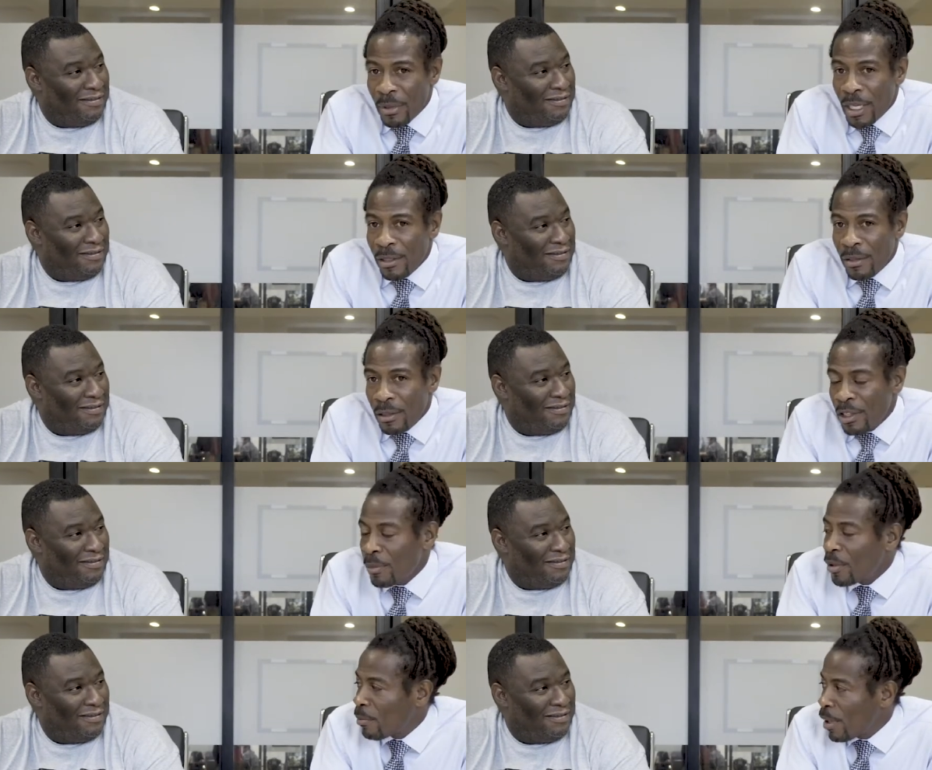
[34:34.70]
Speaker 1: me as a, a
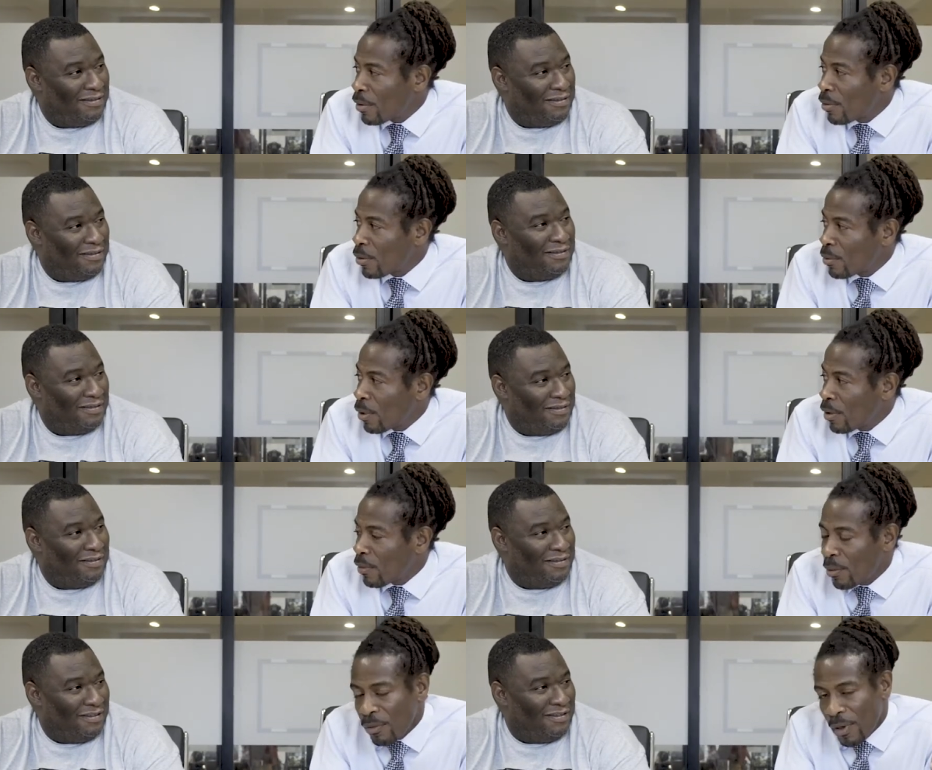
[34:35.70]
community-based social worker
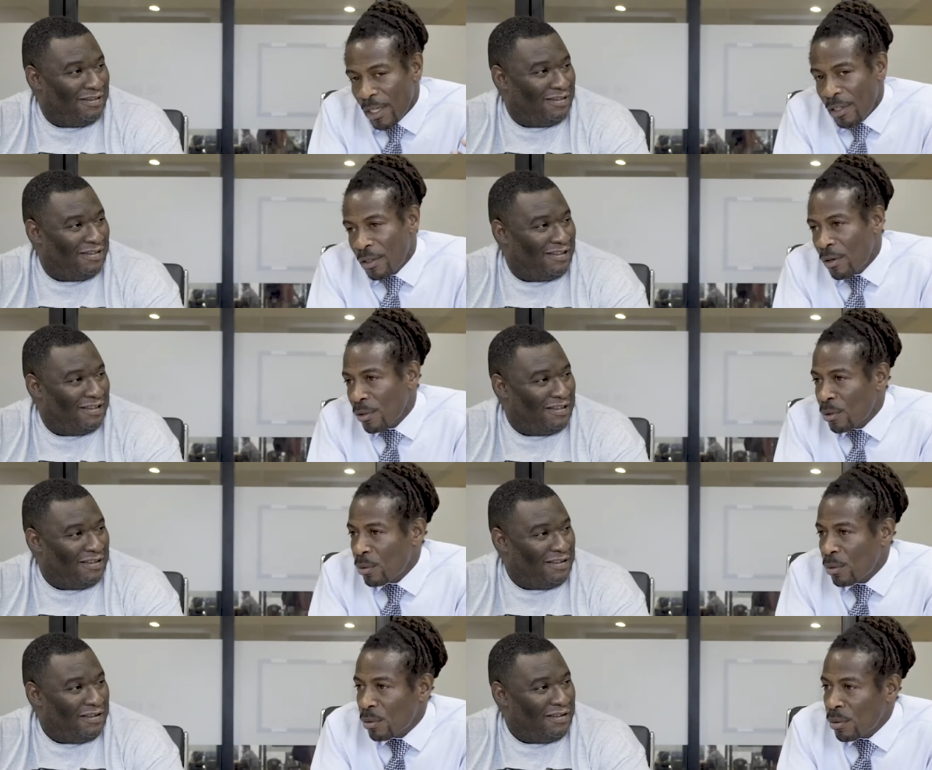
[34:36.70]
for, fighting in our
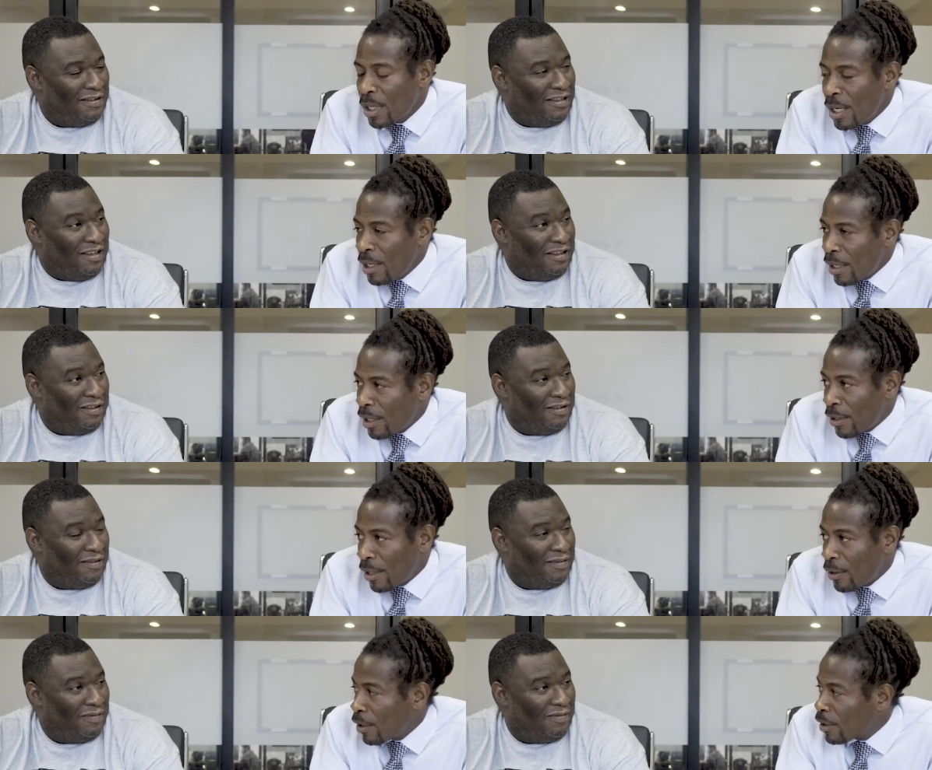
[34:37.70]
schools, yeah. in,
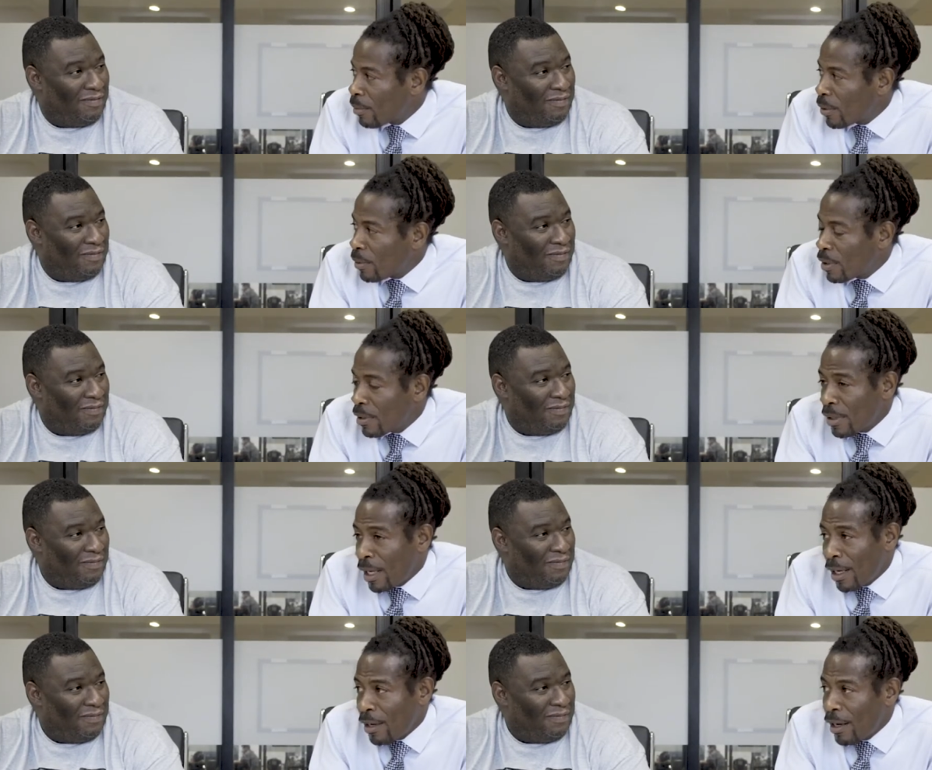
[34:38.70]
in our communities
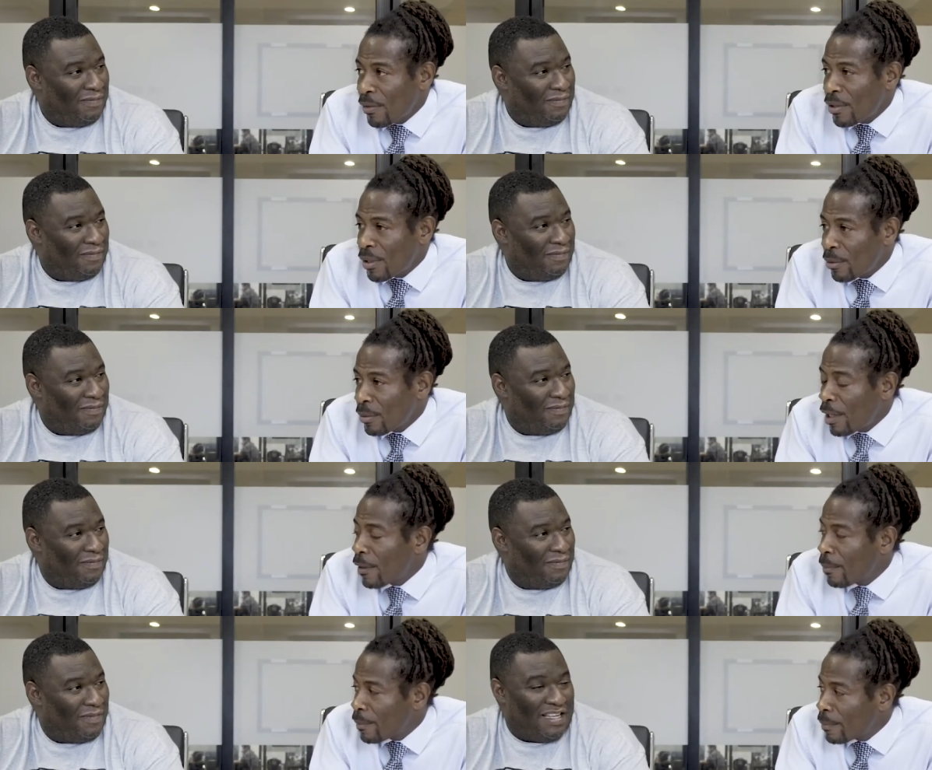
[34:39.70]
a, a, every single day.
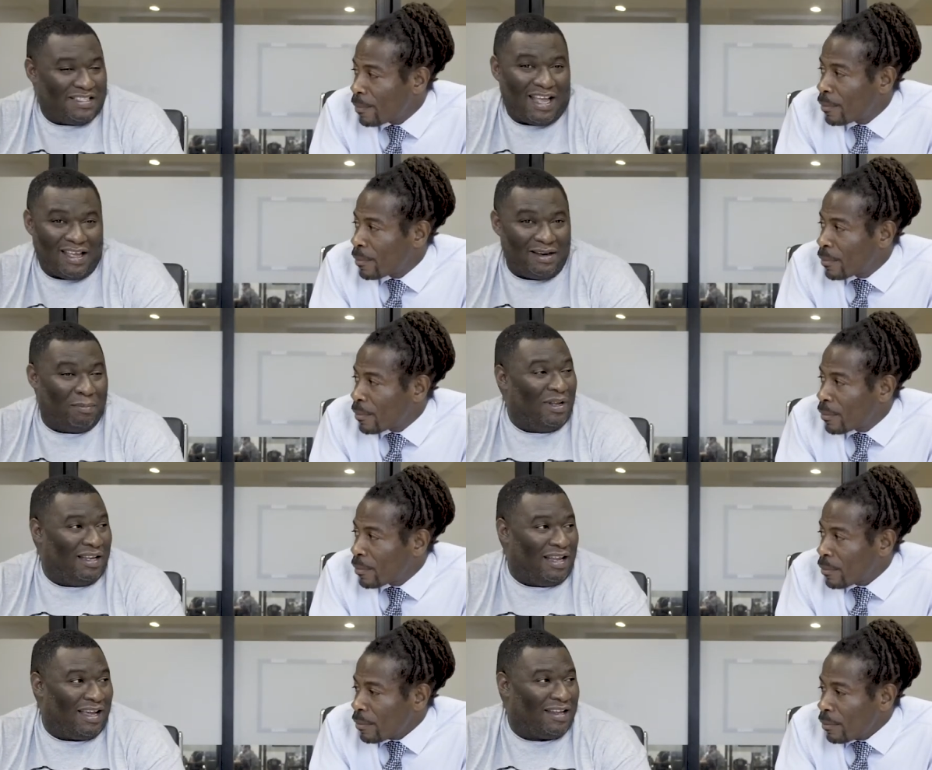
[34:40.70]
Speaker 2: It's not in the
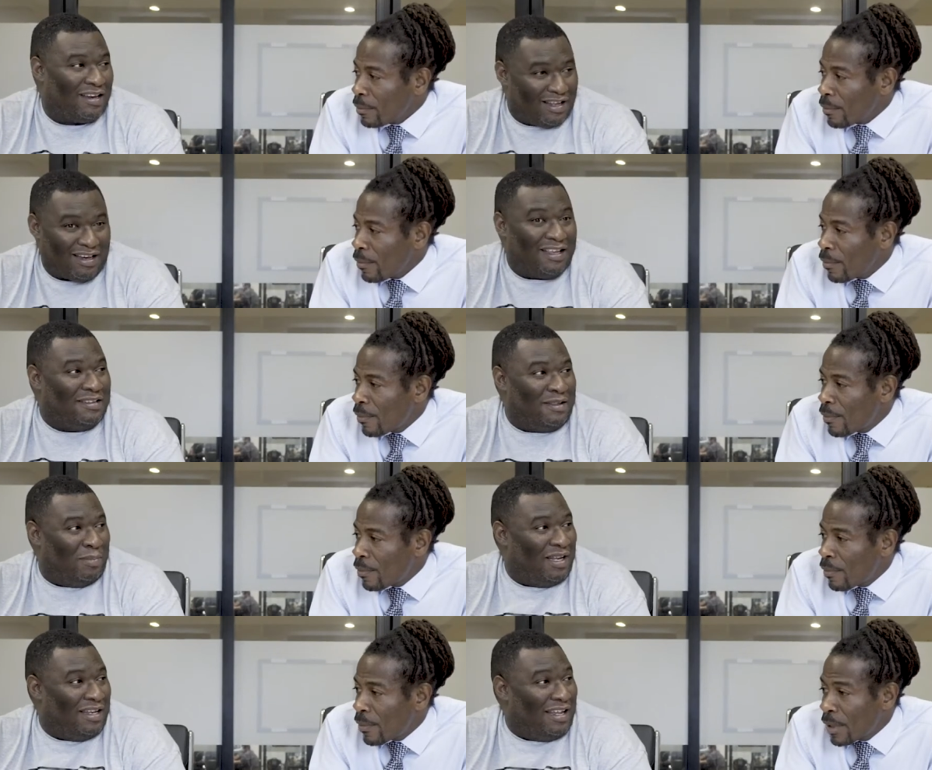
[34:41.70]
bloodline. It is the
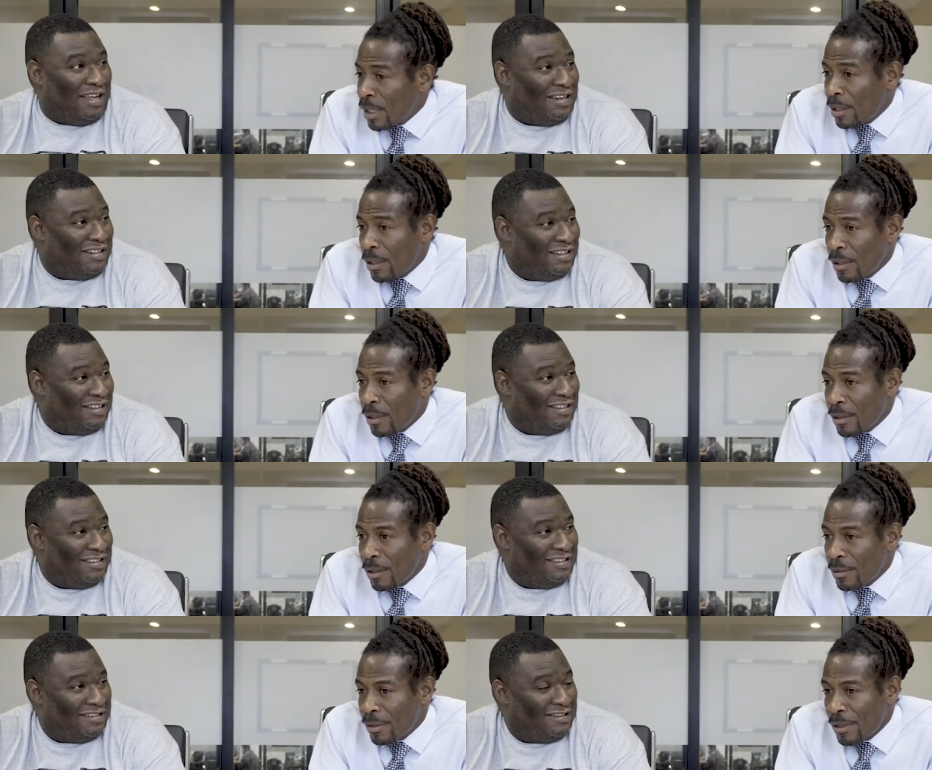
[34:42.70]
bloodline.
Speaker 1: It, it,
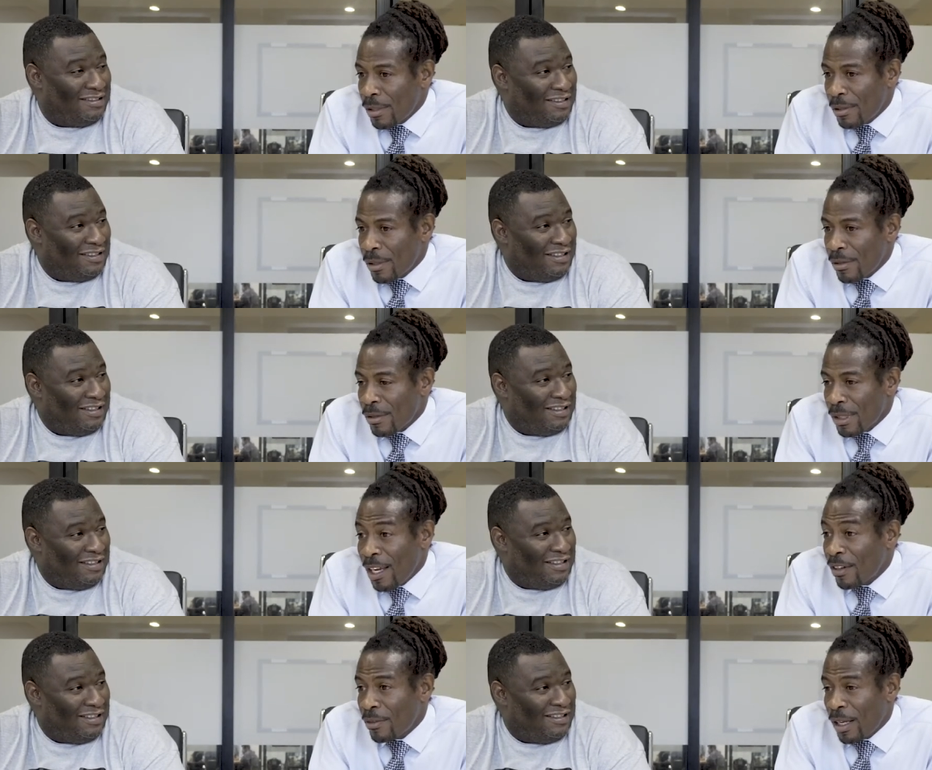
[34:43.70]
it, it this this is
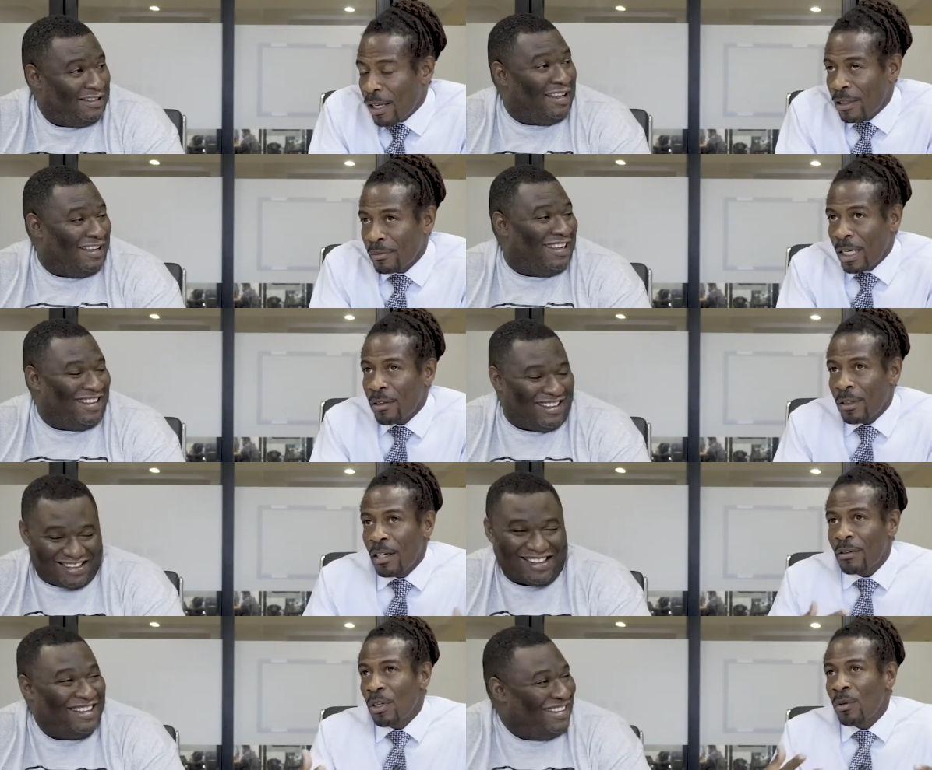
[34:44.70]
life. I, I, I don't
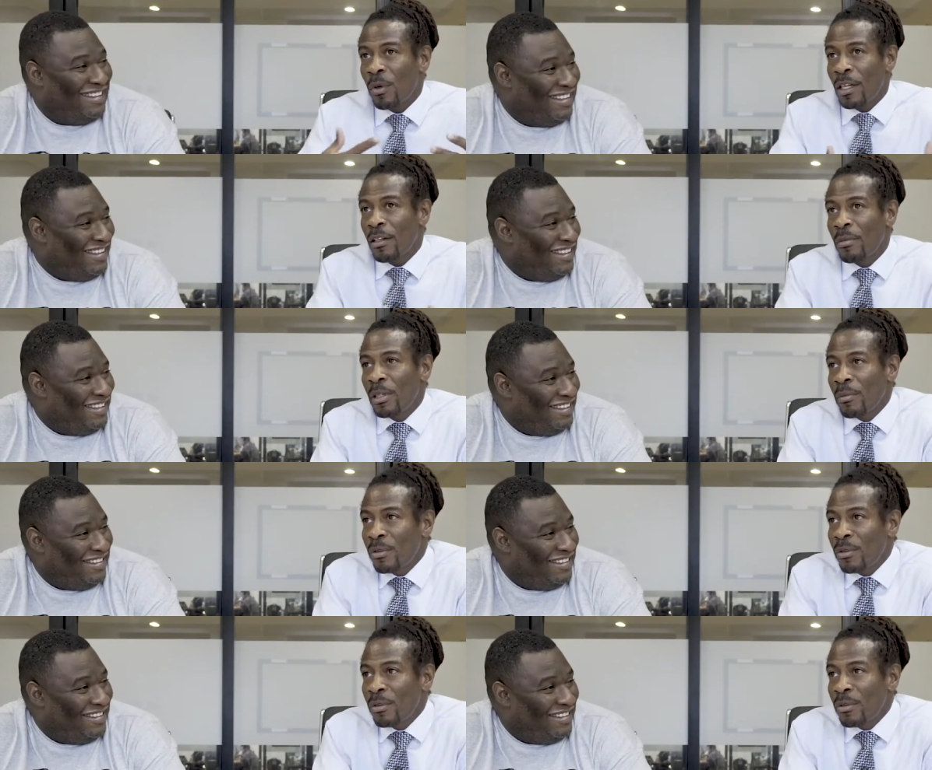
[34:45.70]
I don't know what other people